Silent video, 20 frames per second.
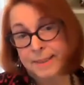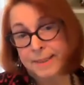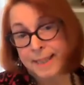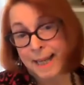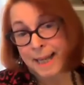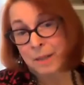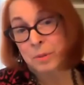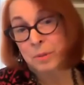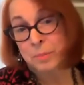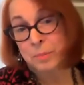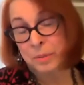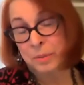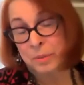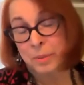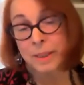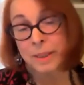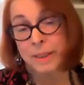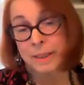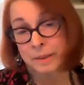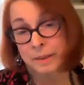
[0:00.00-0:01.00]
That would be
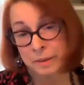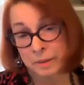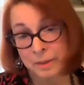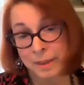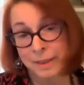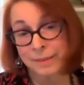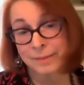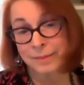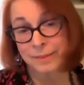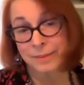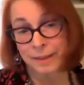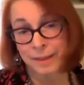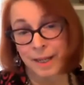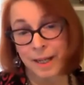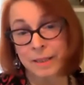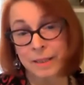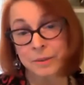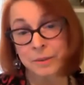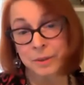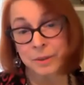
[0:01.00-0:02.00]
what integrative
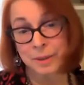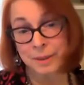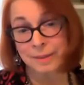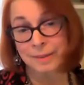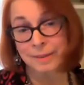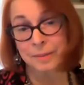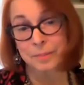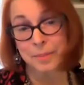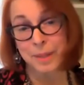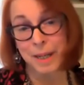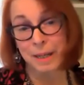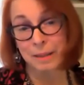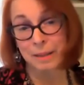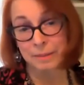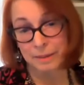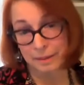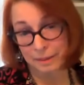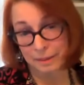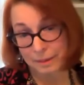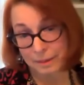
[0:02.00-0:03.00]
psychiatry is about.
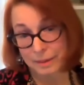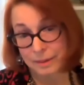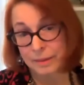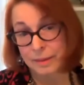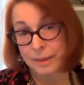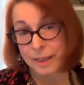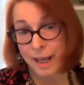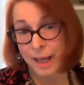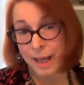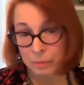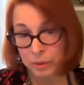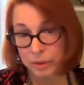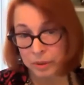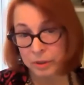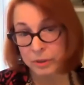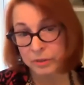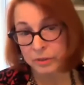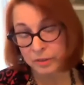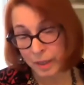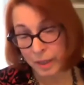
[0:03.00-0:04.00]
And we
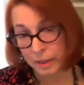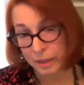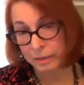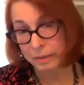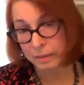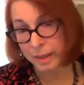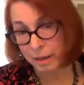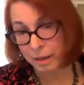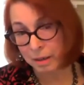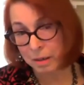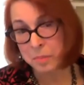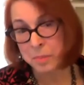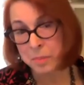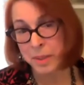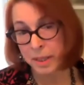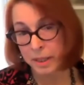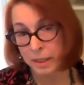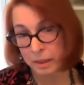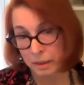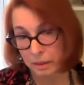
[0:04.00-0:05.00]
do
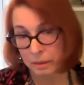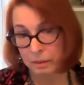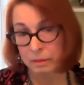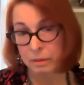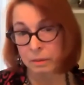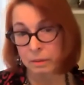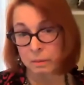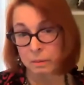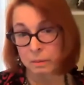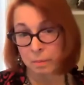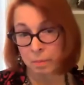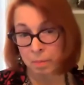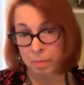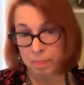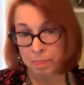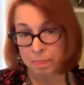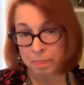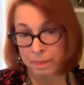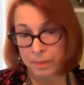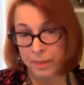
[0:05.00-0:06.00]
psychotherapy,
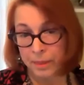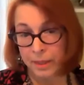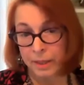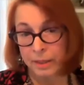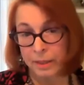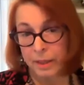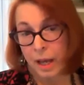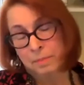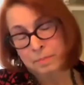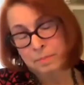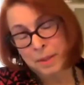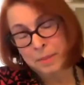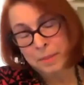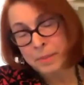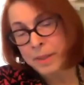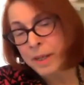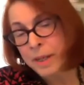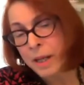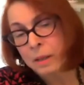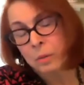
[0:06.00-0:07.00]

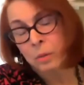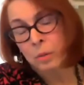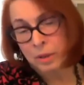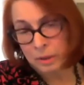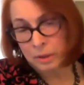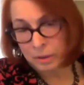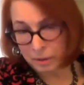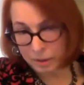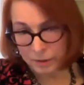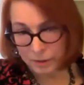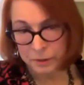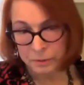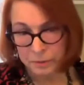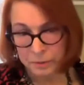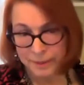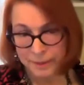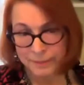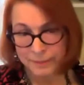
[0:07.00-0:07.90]
Maybe not all integrative